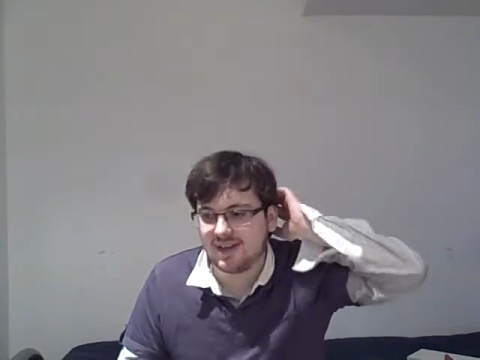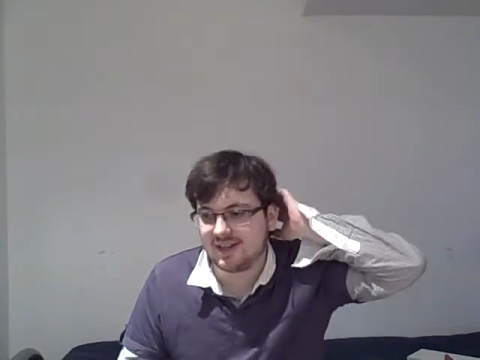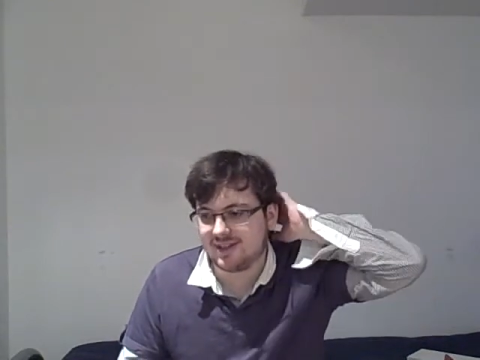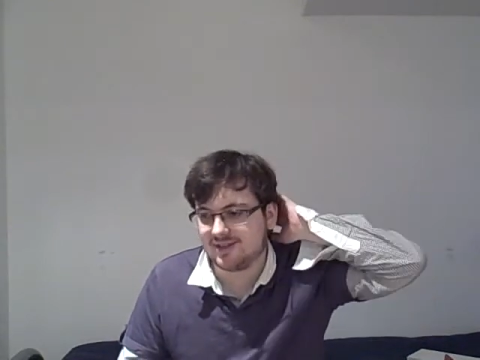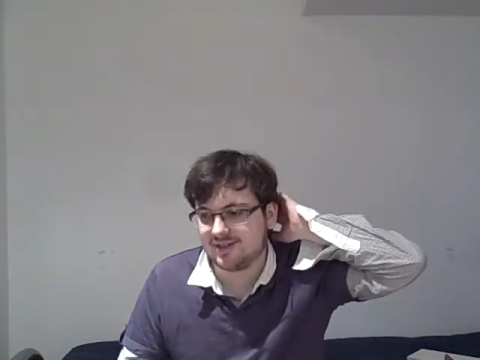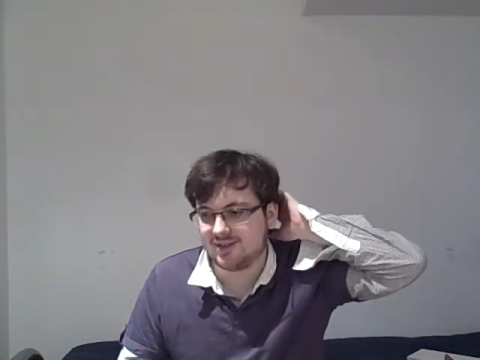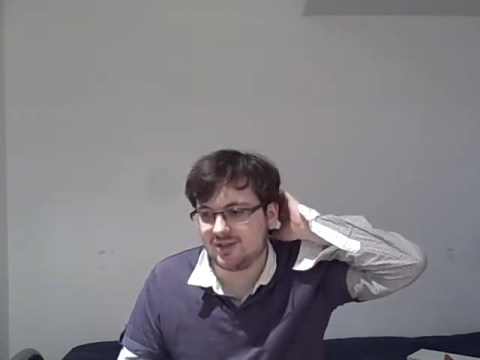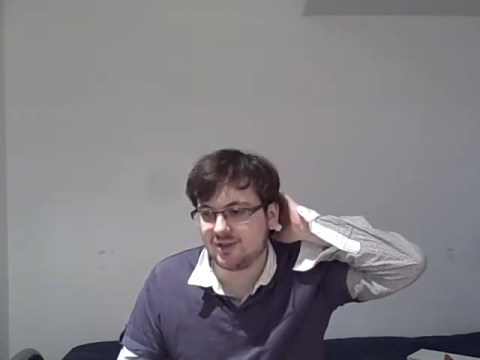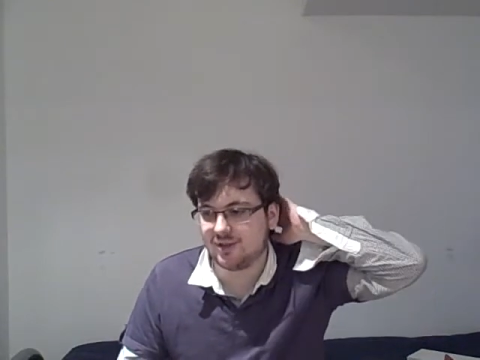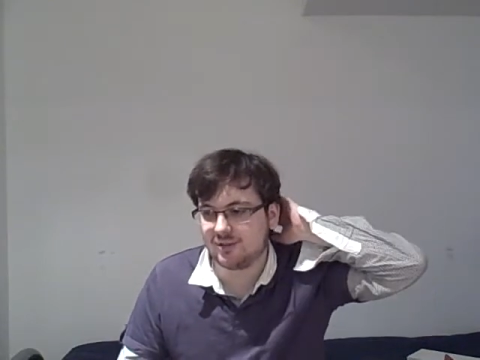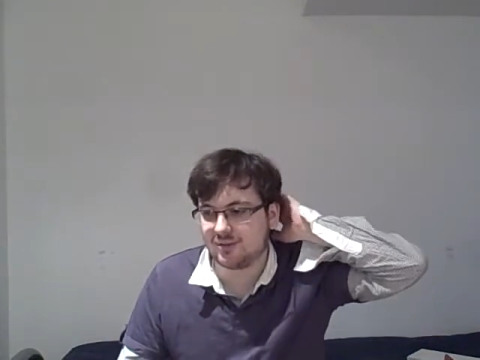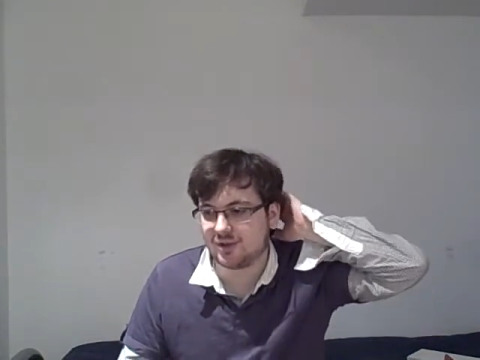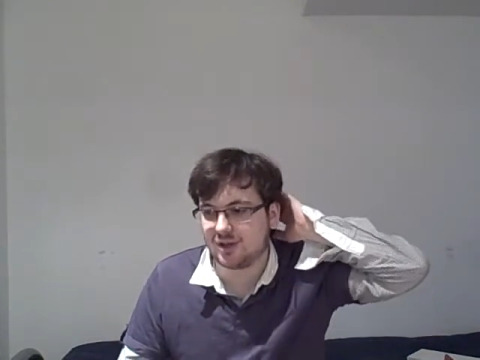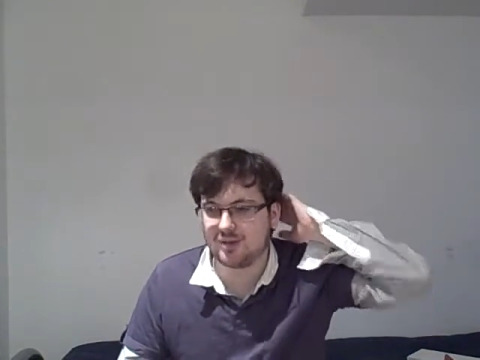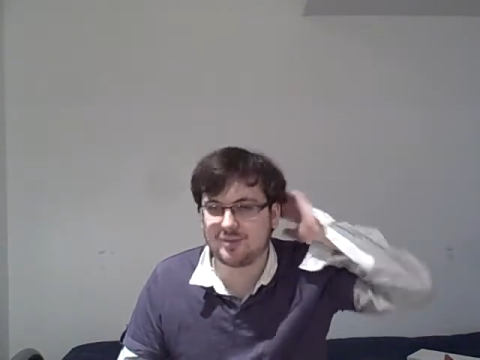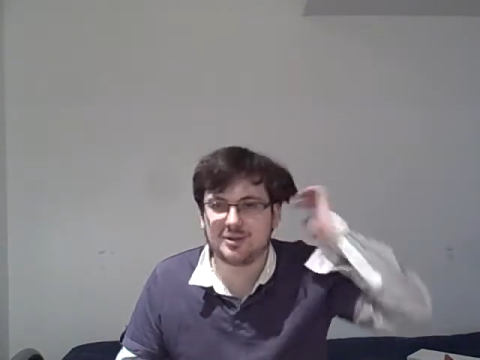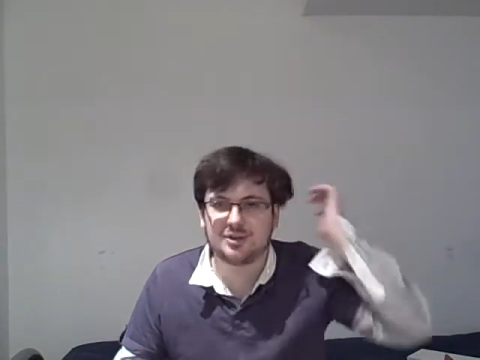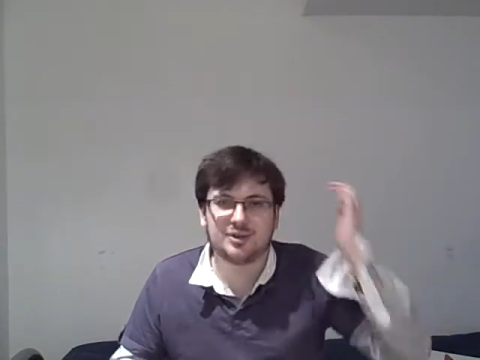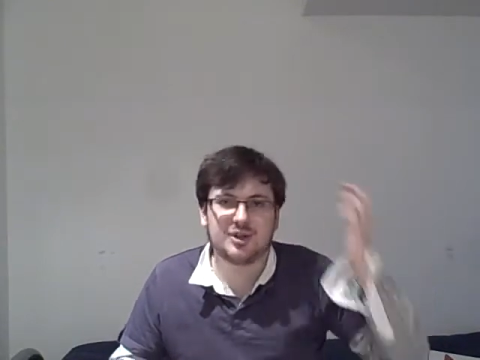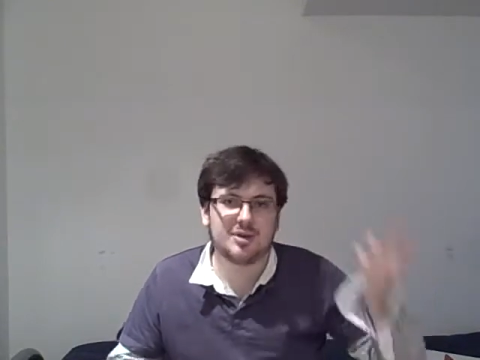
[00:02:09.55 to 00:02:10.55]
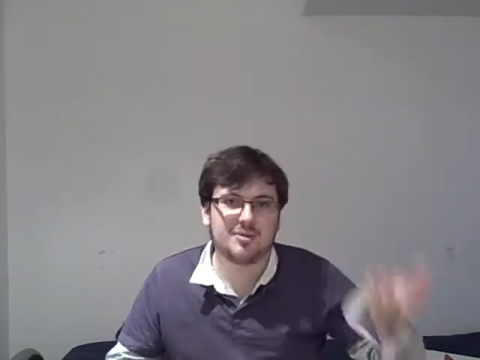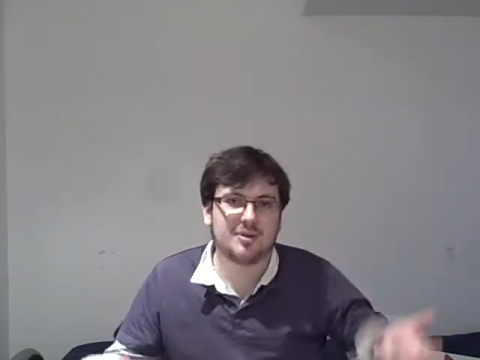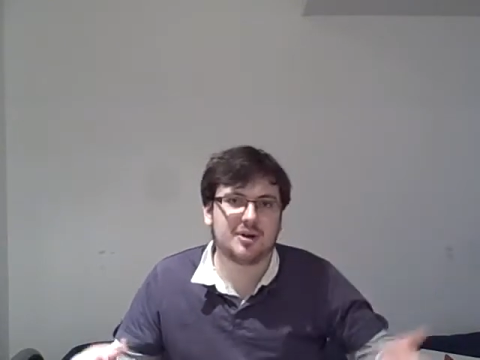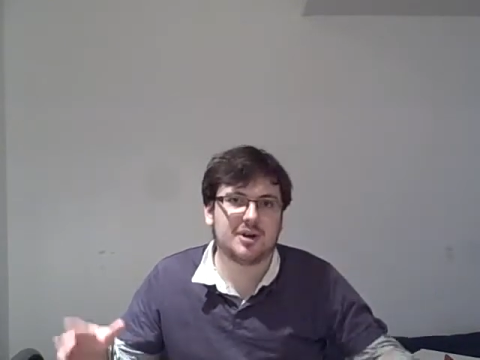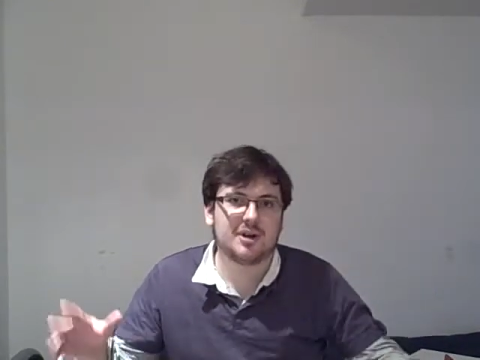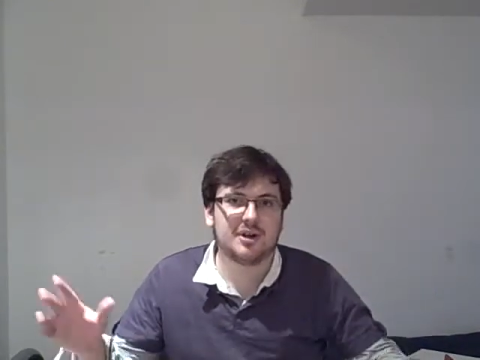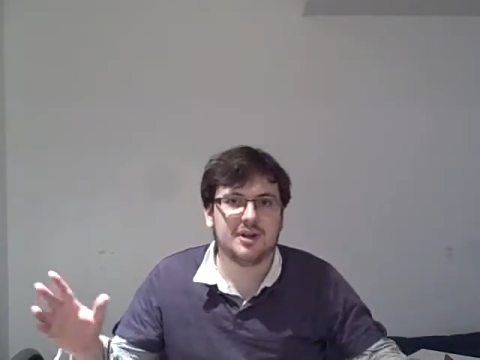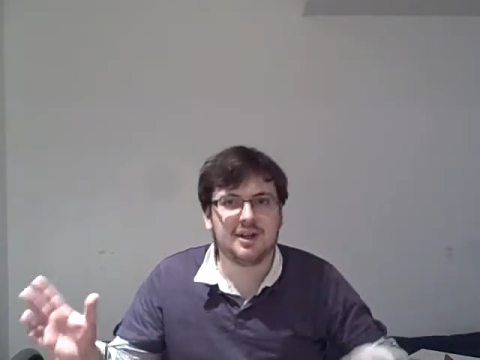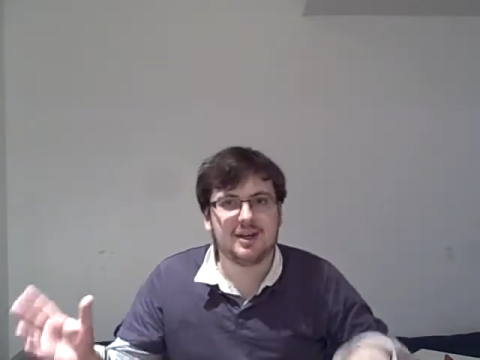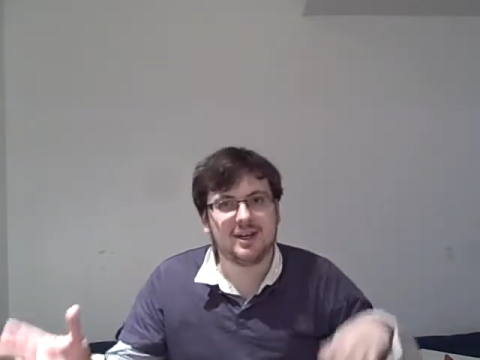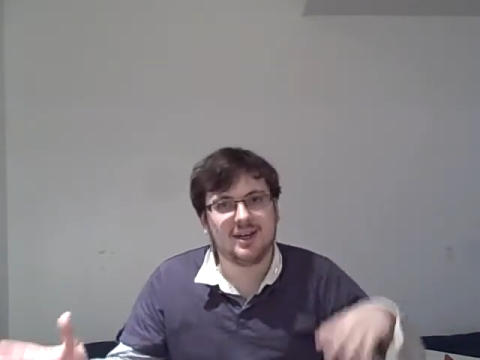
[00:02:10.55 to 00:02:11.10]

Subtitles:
and Tommy Dreamer,